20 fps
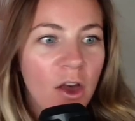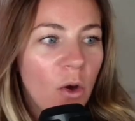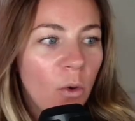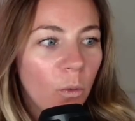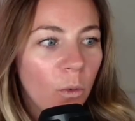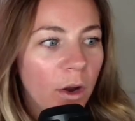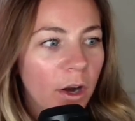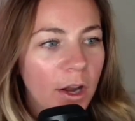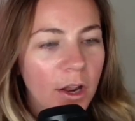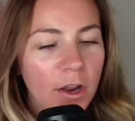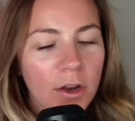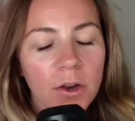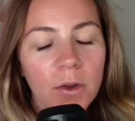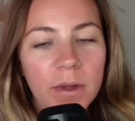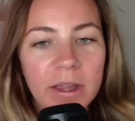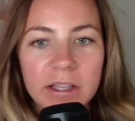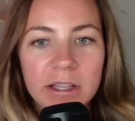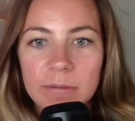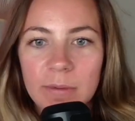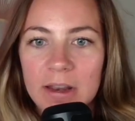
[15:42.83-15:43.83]
What are you
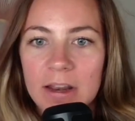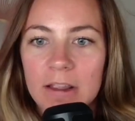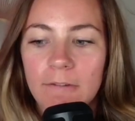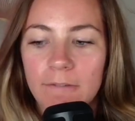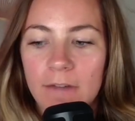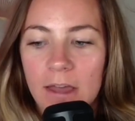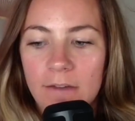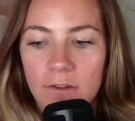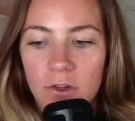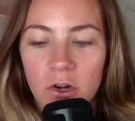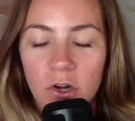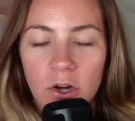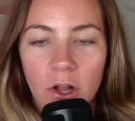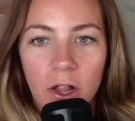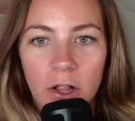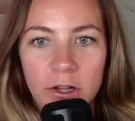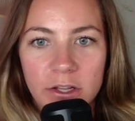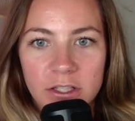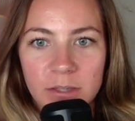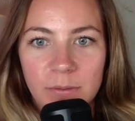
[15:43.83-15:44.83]
doing spending
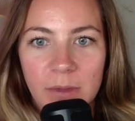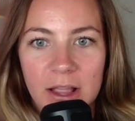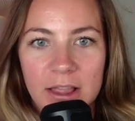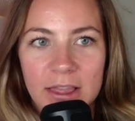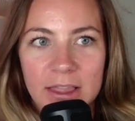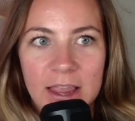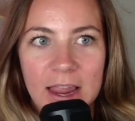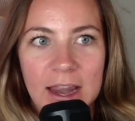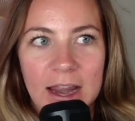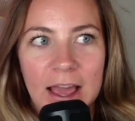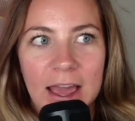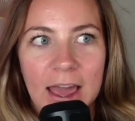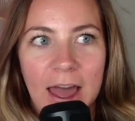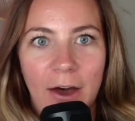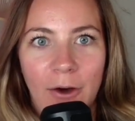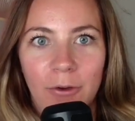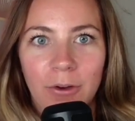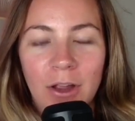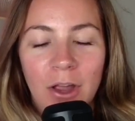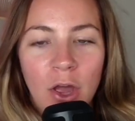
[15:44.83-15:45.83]
$500 a month eating
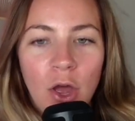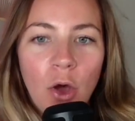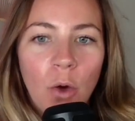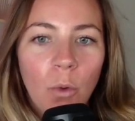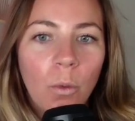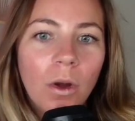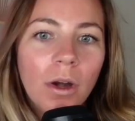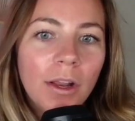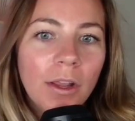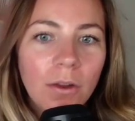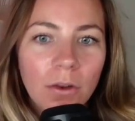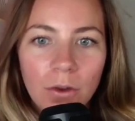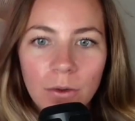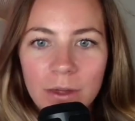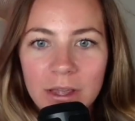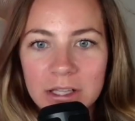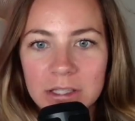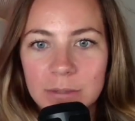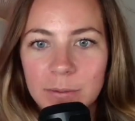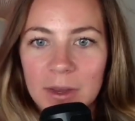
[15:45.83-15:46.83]
out? What are you
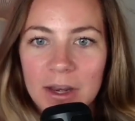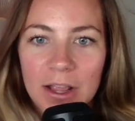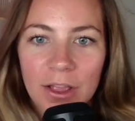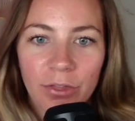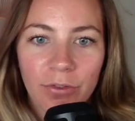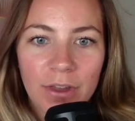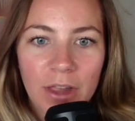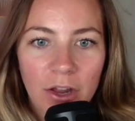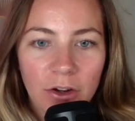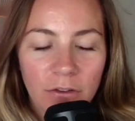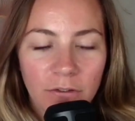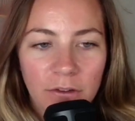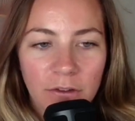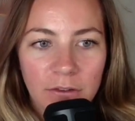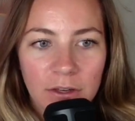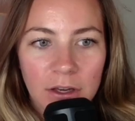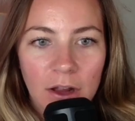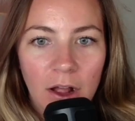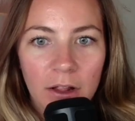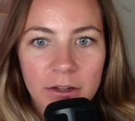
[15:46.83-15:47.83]
doing spending
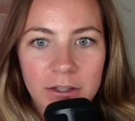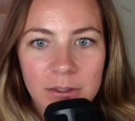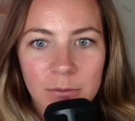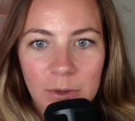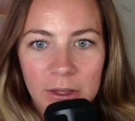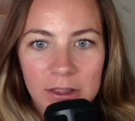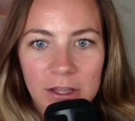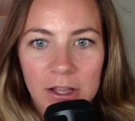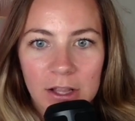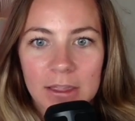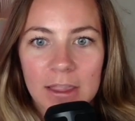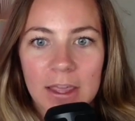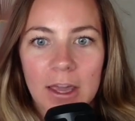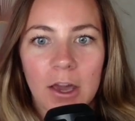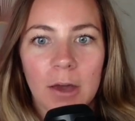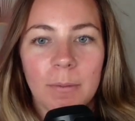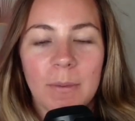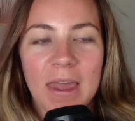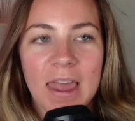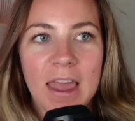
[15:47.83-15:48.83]
$350 a month on
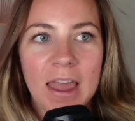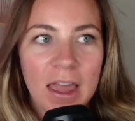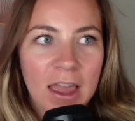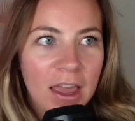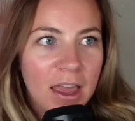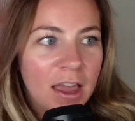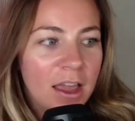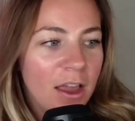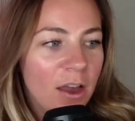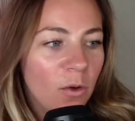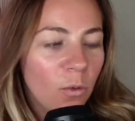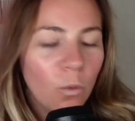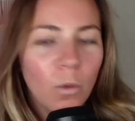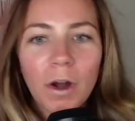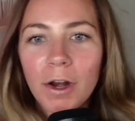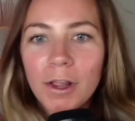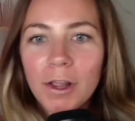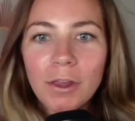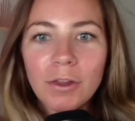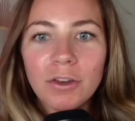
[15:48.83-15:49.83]
therapy? What
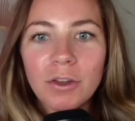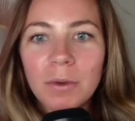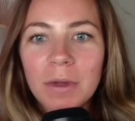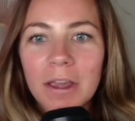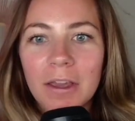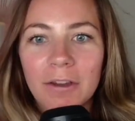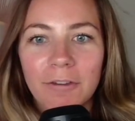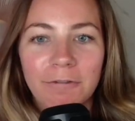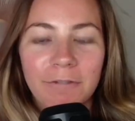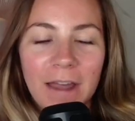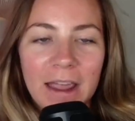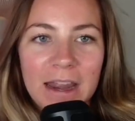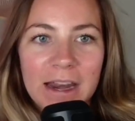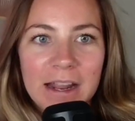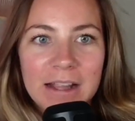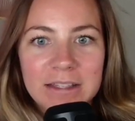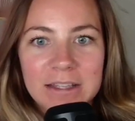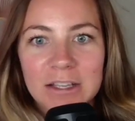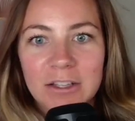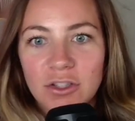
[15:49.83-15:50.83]
are you doing
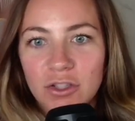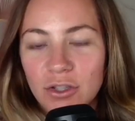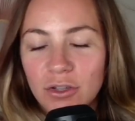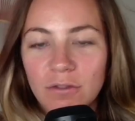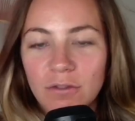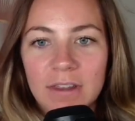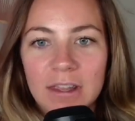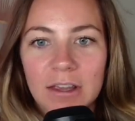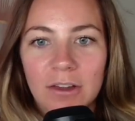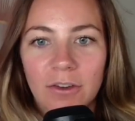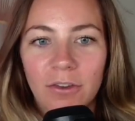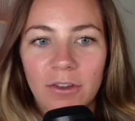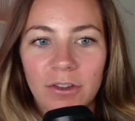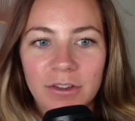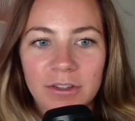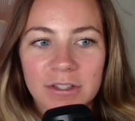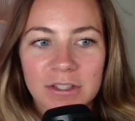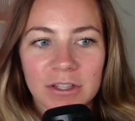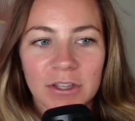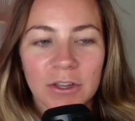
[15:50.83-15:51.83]
financing 2
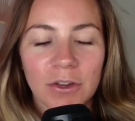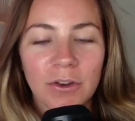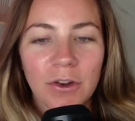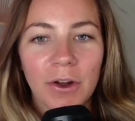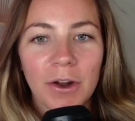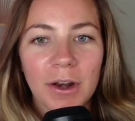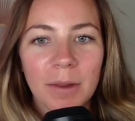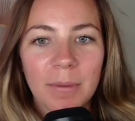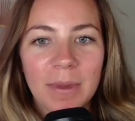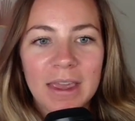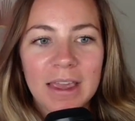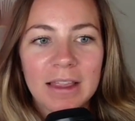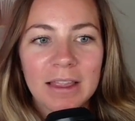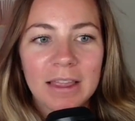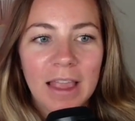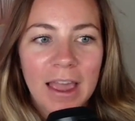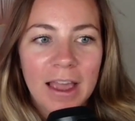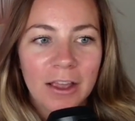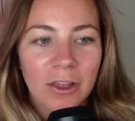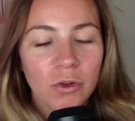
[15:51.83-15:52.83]
vehicles? You know what I mean?
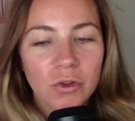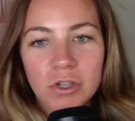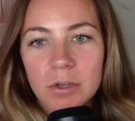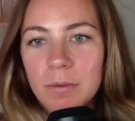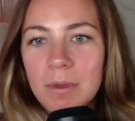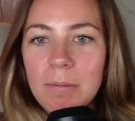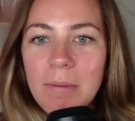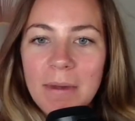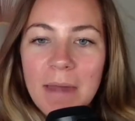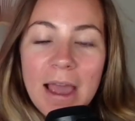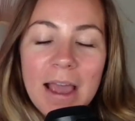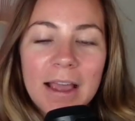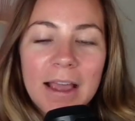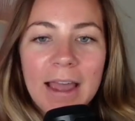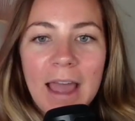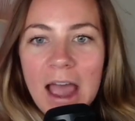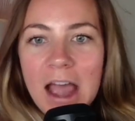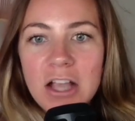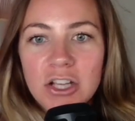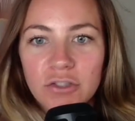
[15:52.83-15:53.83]
Like, you should be paying
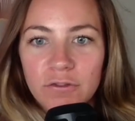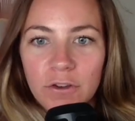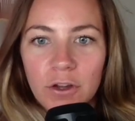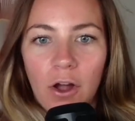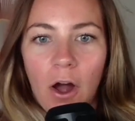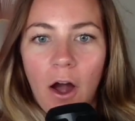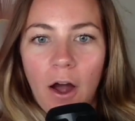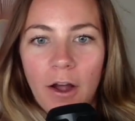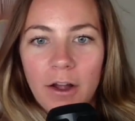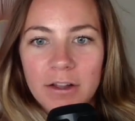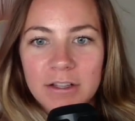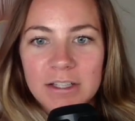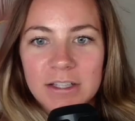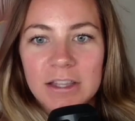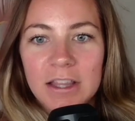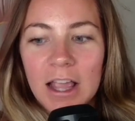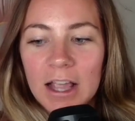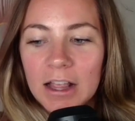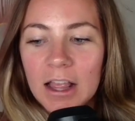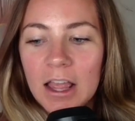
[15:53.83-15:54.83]
cash for cars.
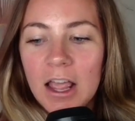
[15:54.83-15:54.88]
And like,